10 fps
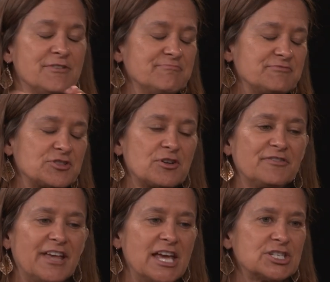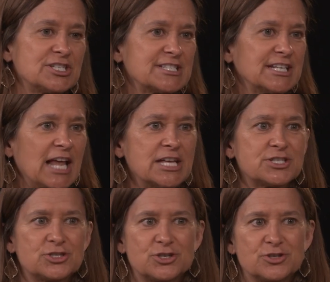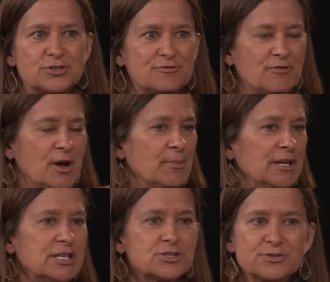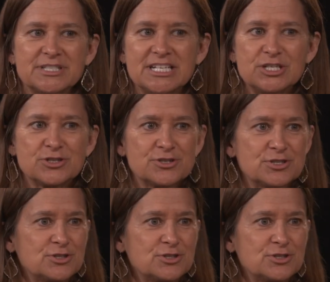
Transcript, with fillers: certifications and licensures from initial teachers